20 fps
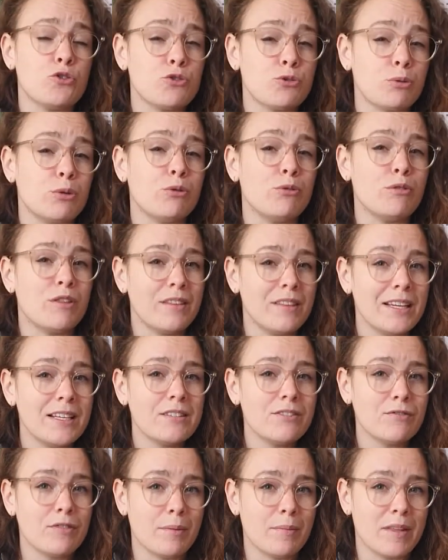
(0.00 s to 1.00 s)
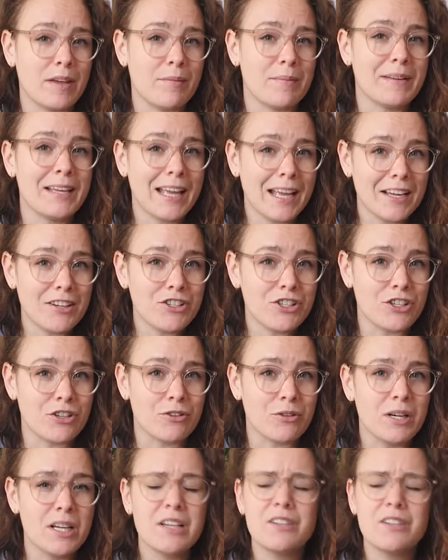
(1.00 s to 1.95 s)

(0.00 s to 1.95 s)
true things from them, can't you?